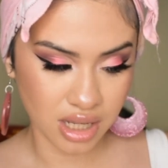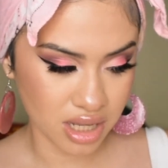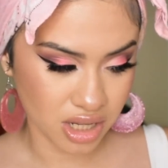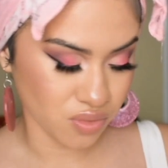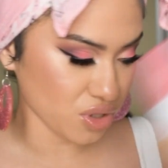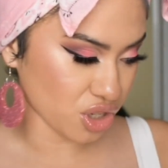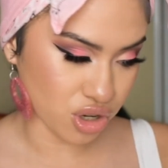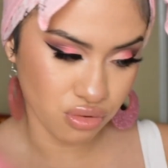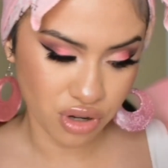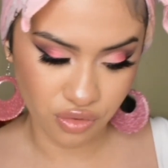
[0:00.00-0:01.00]
This was a
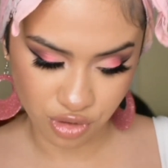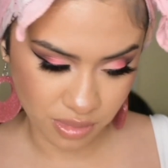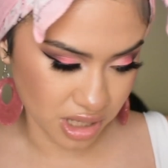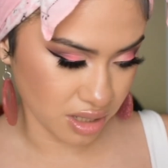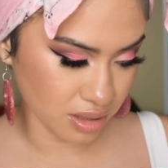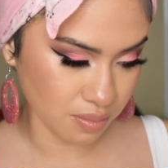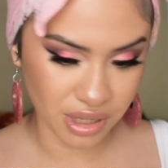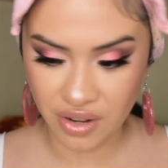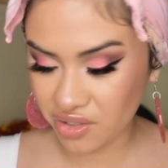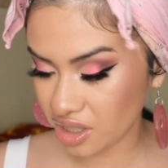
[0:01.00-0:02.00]
no-no for me. But
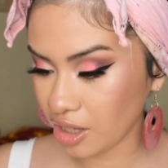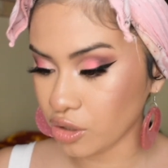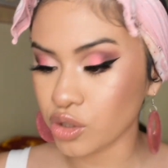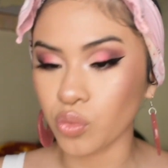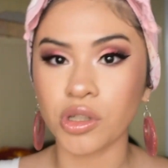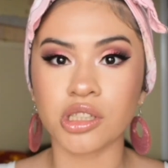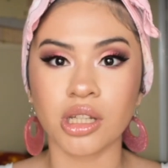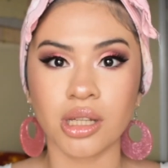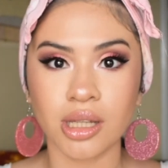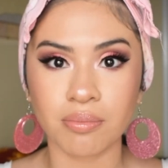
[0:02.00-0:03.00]
everything else was
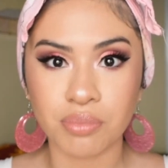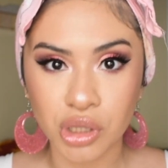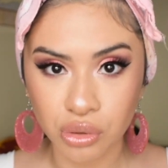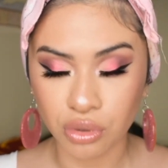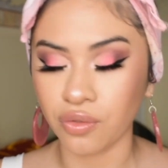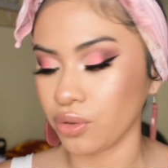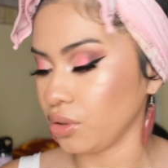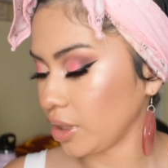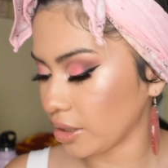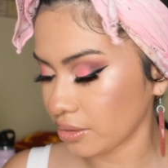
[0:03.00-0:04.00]
beautiful.
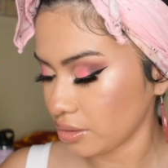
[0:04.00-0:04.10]
Like,